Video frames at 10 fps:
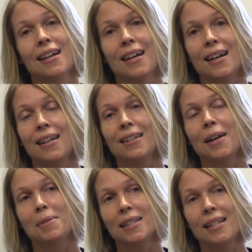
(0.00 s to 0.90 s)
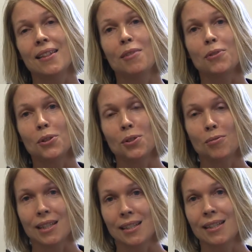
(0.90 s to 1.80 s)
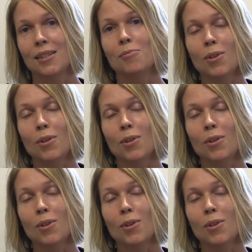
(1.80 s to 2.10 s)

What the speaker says: and I would say that for two reasons.